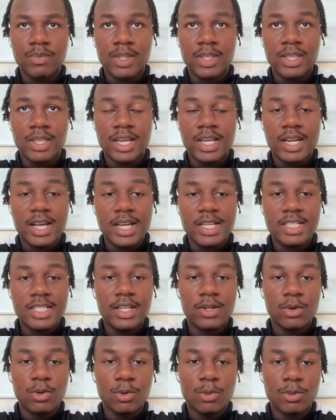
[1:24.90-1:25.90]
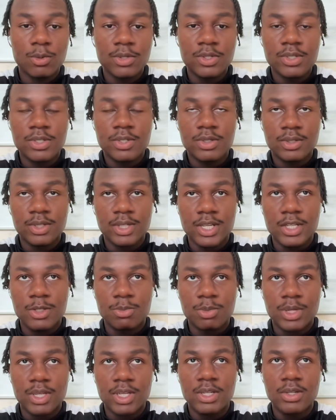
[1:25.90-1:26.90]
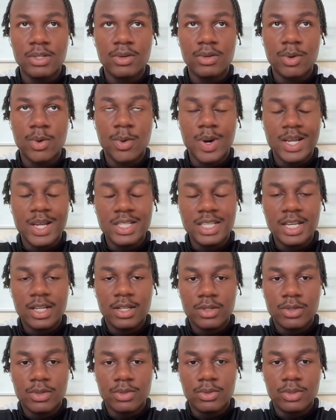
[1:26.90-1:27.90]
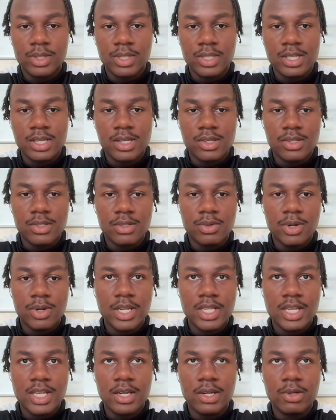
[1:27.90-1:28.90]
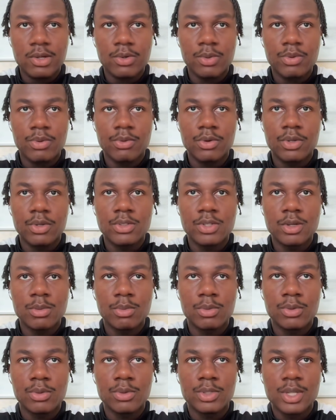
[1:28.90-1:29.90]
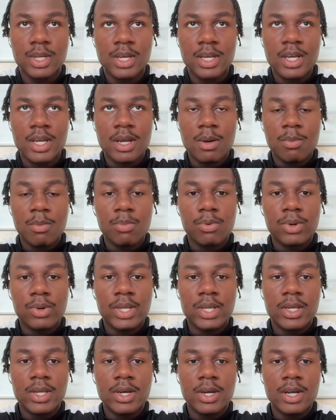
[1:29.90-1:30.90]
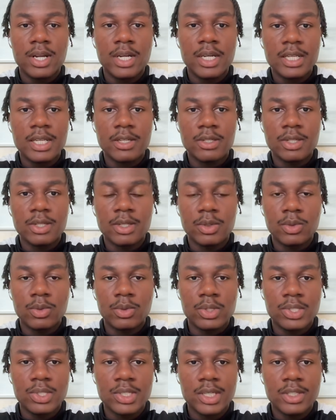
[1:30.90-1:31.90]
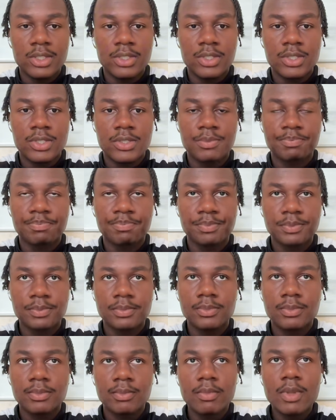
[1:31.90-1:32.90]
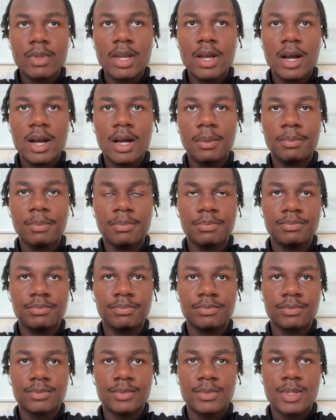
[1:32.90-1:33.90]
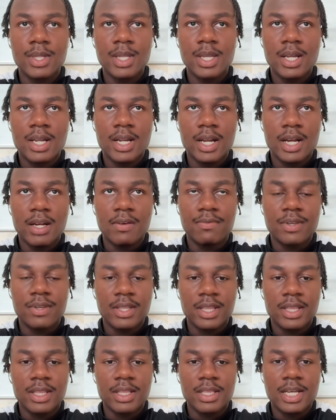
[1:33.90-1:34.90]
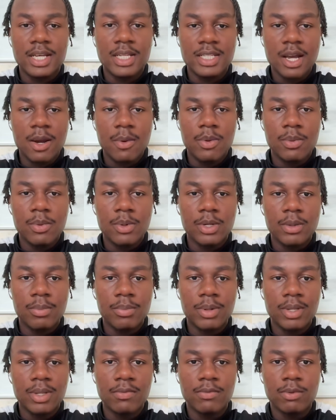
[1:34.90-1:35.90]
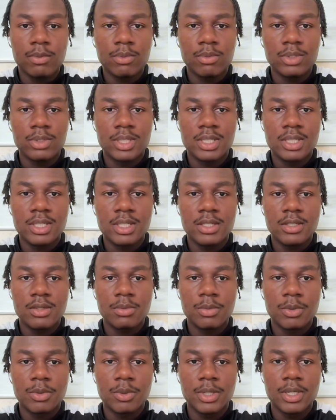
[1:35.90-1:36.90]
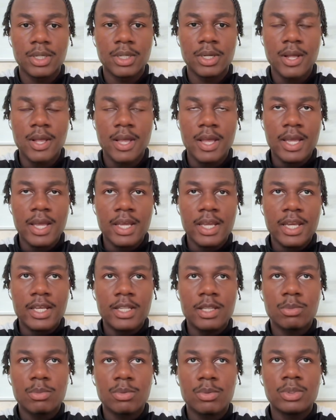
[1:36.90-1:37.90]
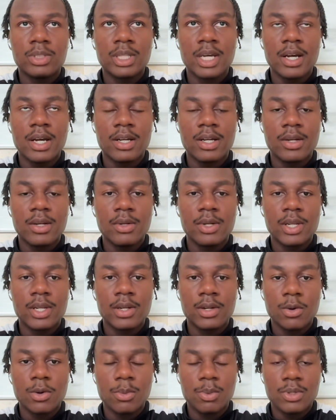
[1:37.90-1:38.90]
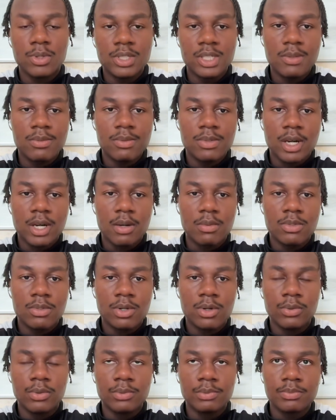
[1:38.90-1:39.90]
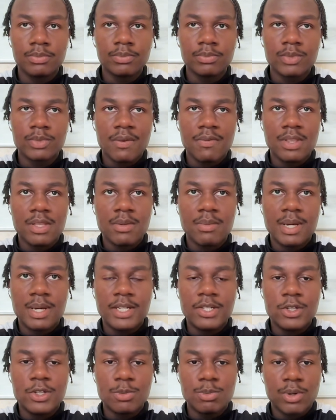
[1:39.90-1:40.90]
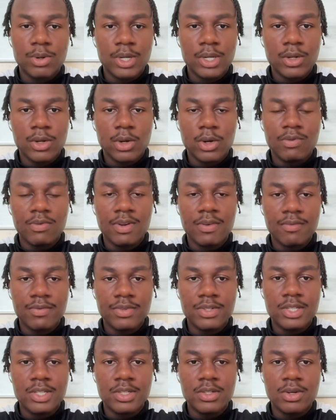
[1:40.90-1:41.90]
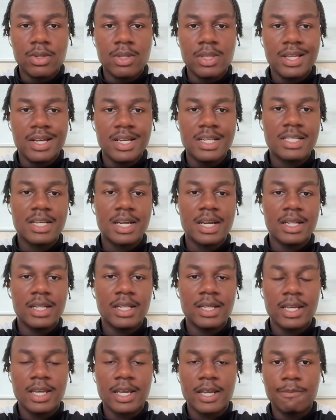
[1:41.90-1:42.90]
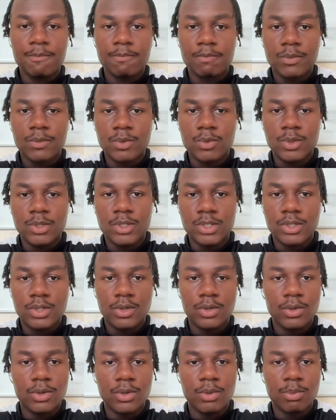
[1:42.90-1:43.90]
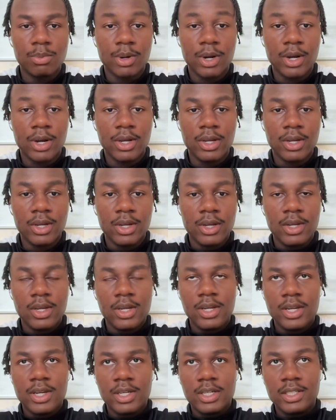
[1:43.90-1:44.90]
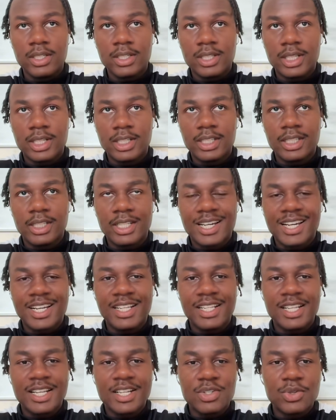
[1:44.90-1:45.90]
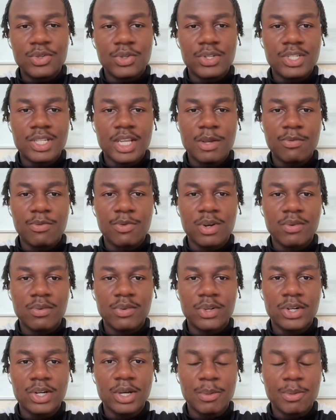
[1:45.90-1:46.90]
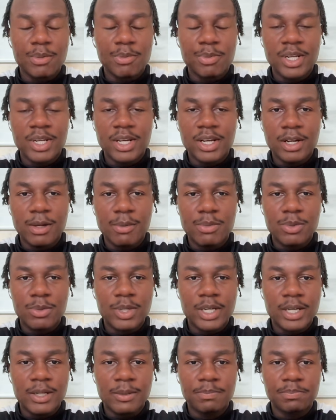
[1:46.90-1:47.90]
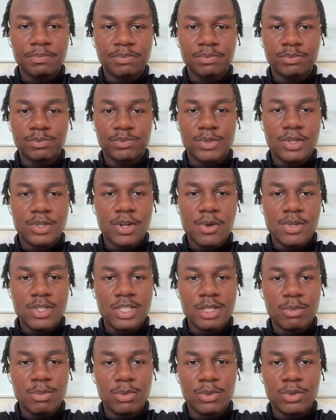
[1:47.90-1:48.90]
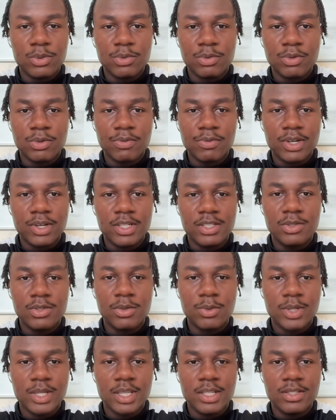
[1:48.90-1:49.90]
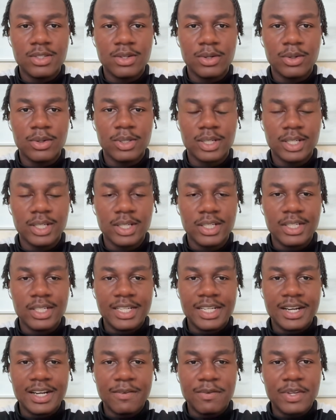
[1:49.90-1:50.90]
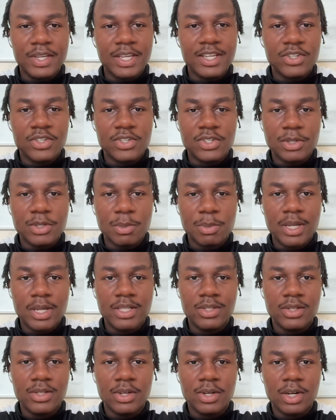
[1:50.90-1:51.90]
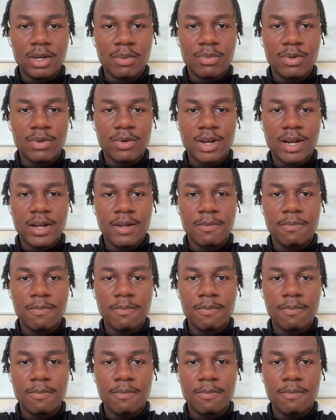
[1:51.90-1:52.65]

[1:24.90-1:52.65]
And then at St Albans, it's been quite technical. The session's quite technical. We've gone to the balls pretty early in all the sessions. I think that's how we want to play football this season. We want to get the ball down and open teams up. So I think the manager's putting a lot of emphasis on that side of the game, which is good. But that's not the same for every club. I've been at clubs where you don't see balls for the first 2 weeks. So I think it just depends on the club you're at.